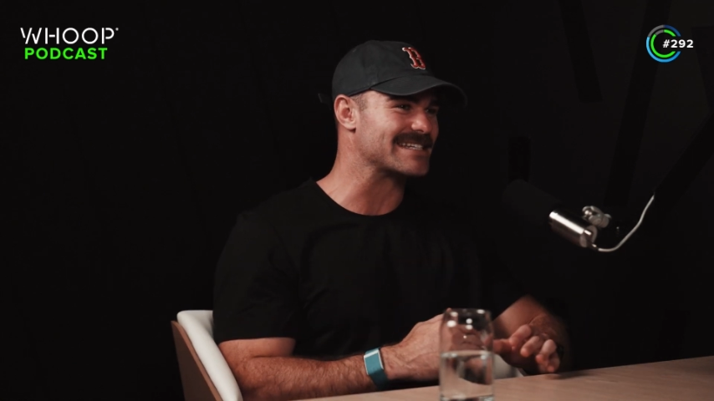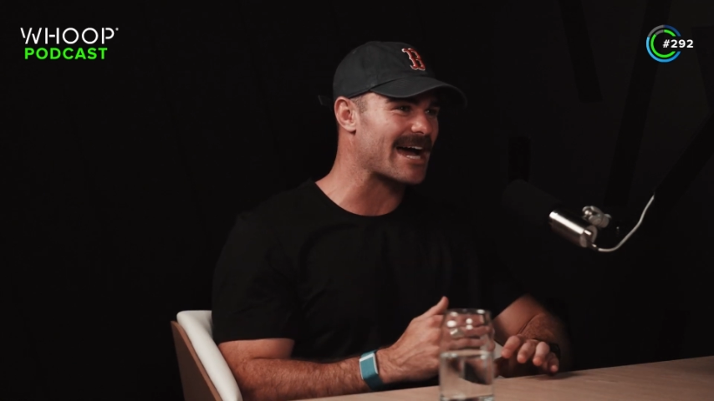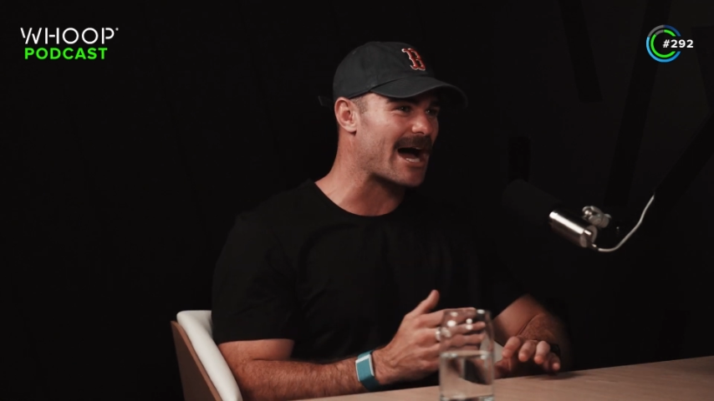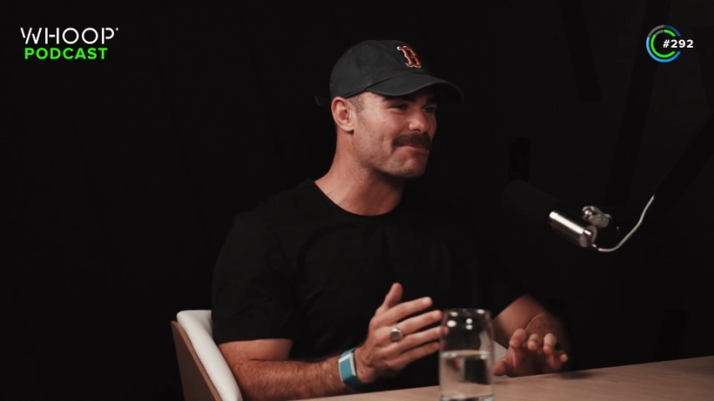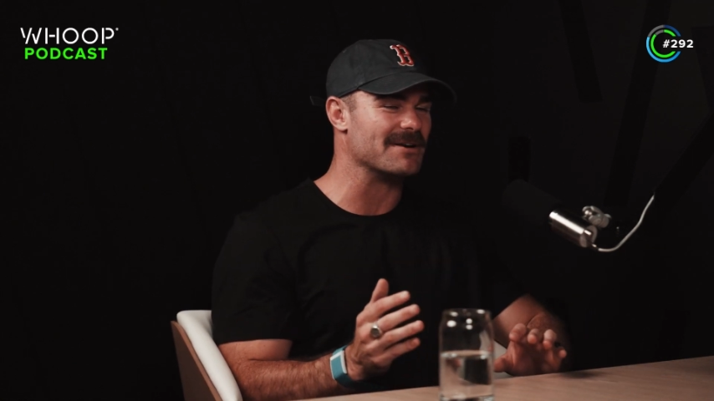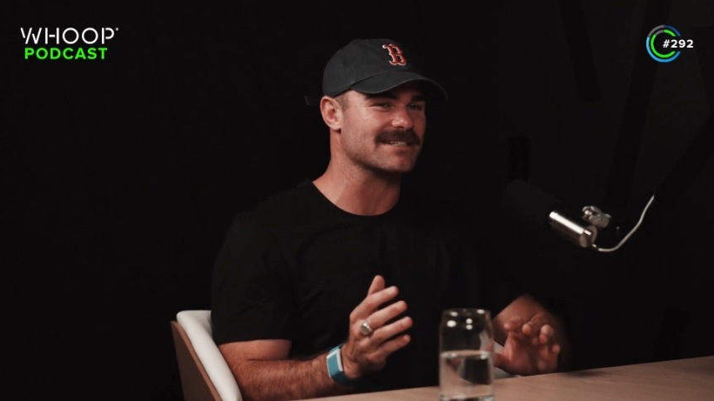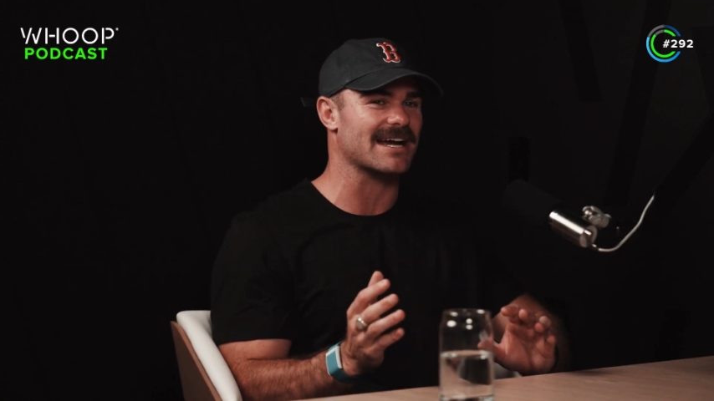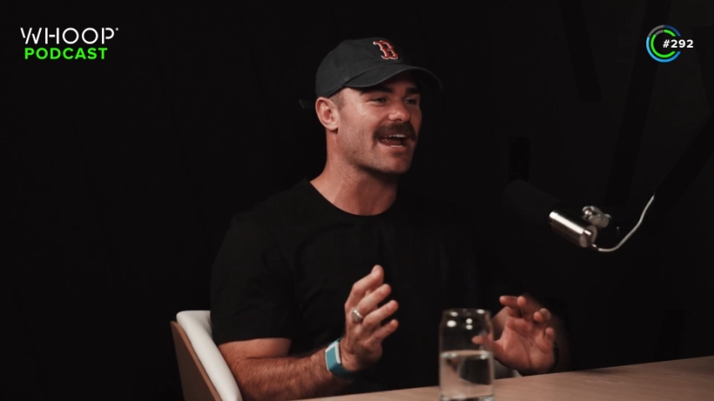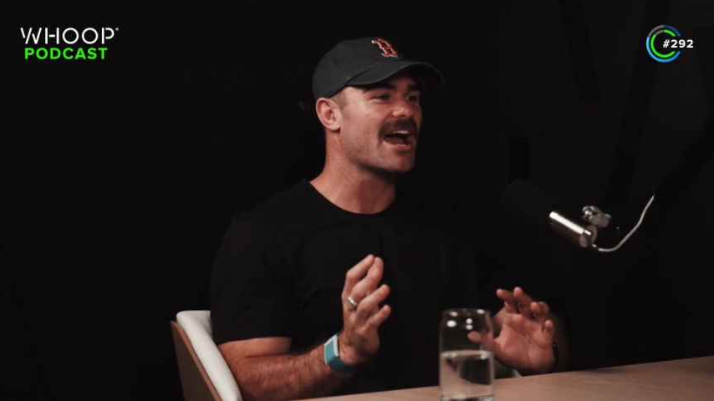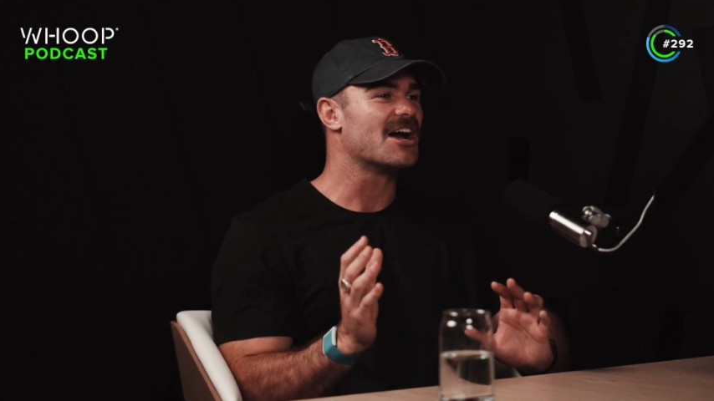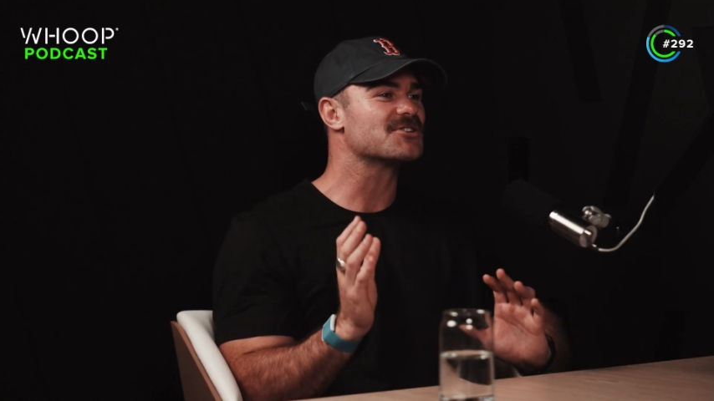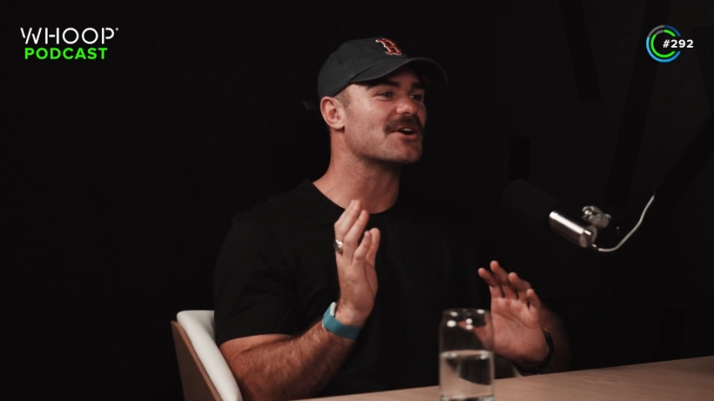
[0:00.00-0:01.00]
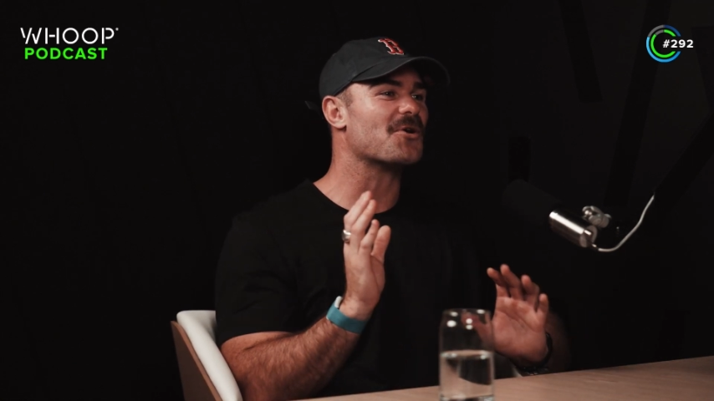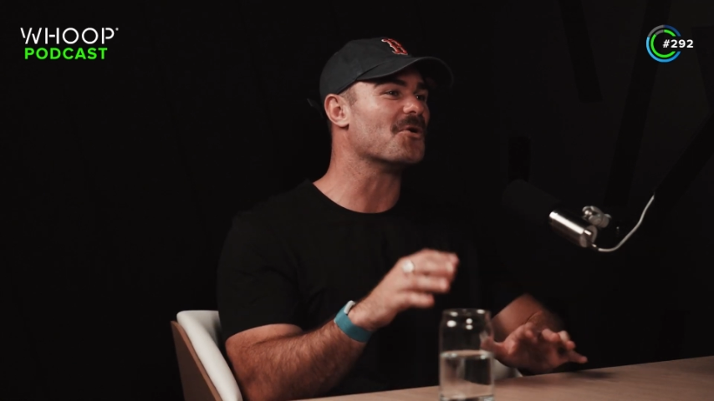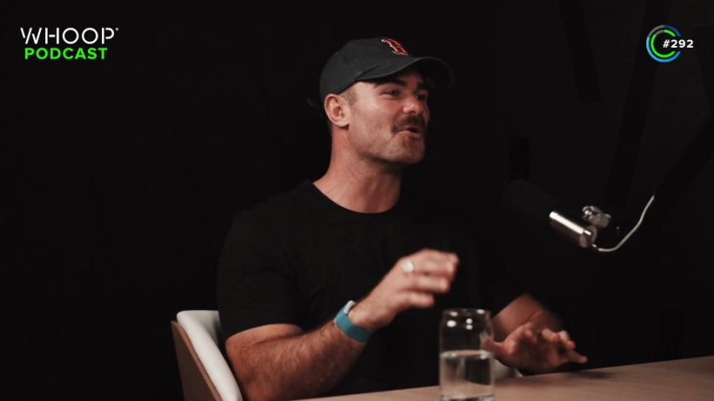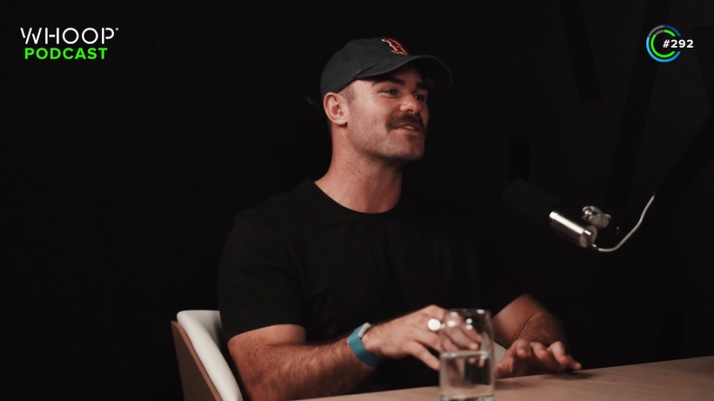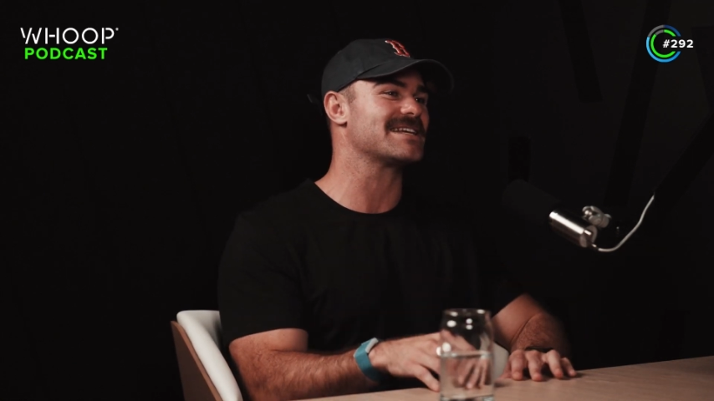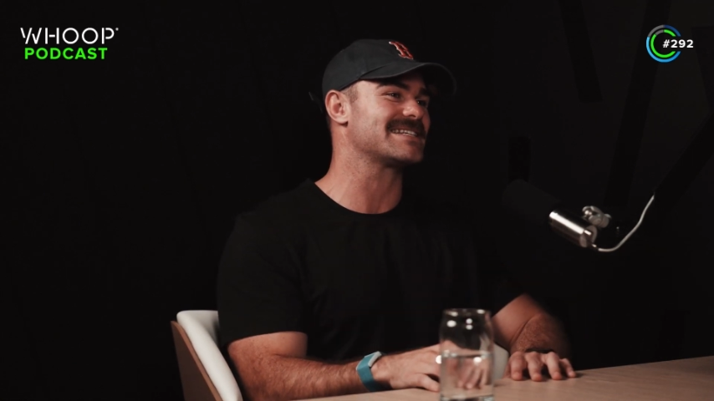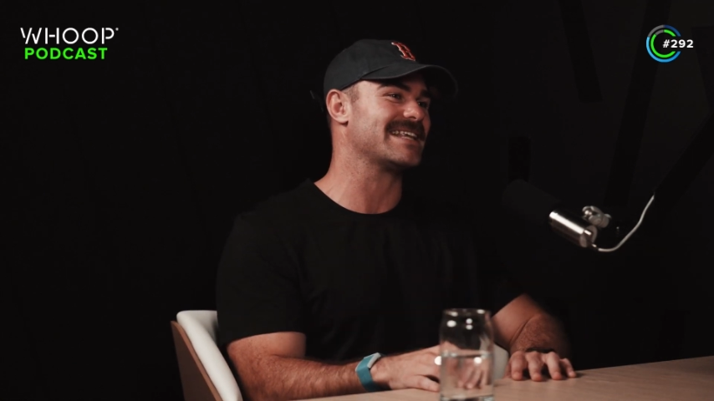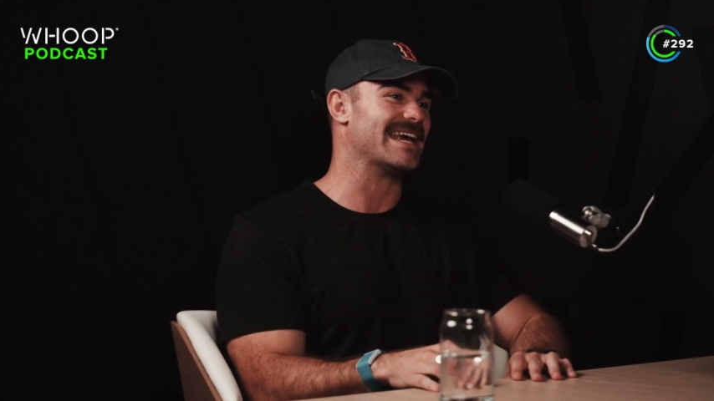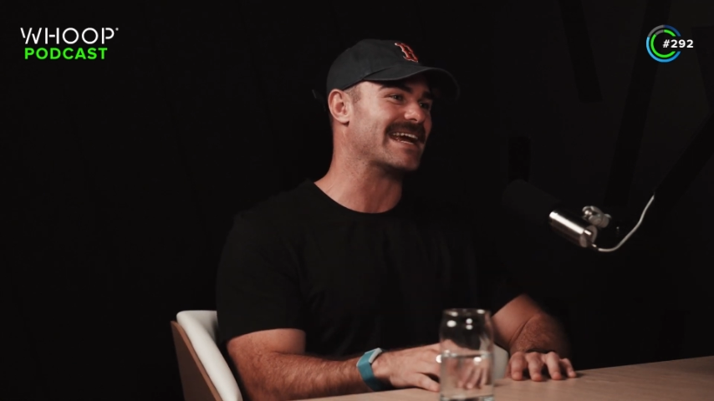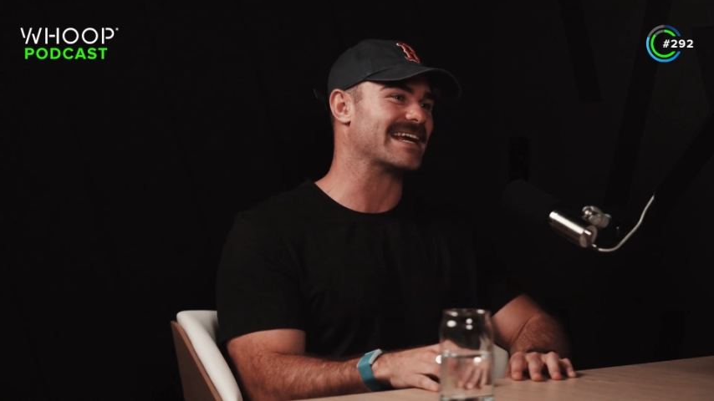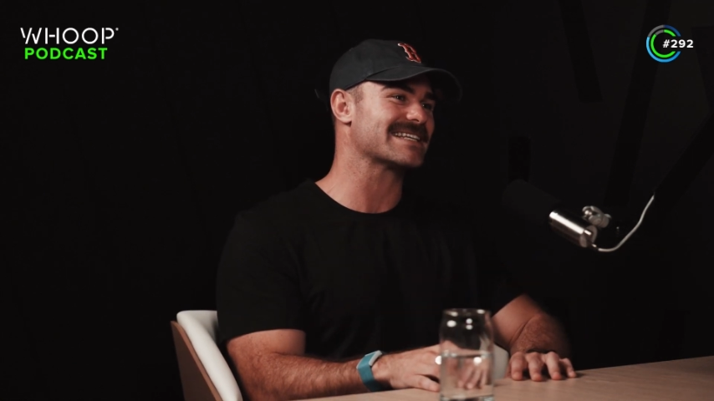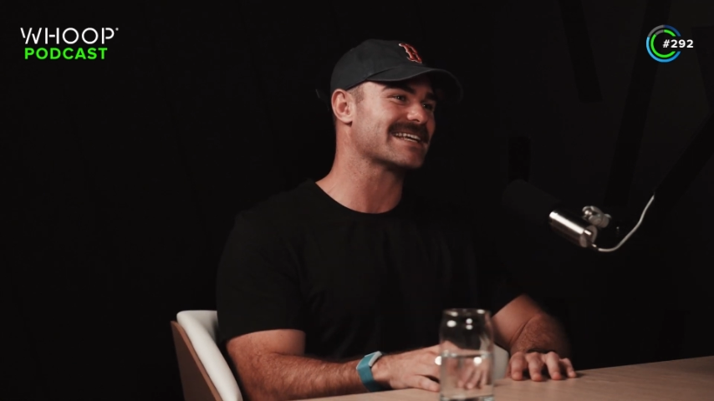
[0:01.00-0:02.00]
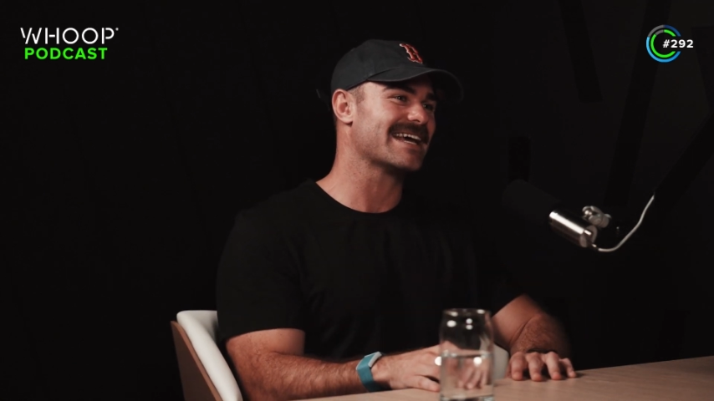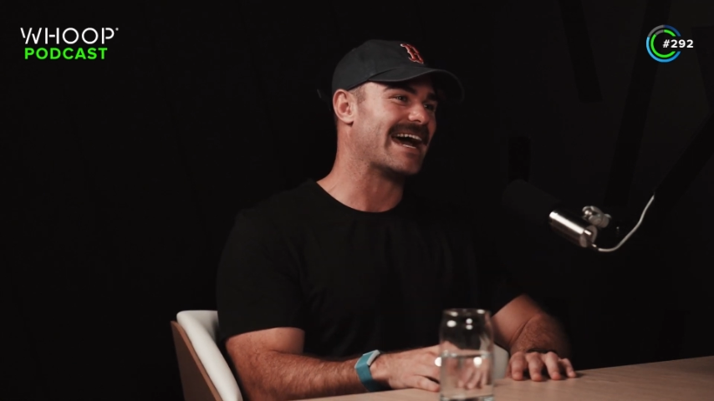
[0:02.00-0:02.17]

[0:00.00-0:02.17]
carpenters, like tried all these things.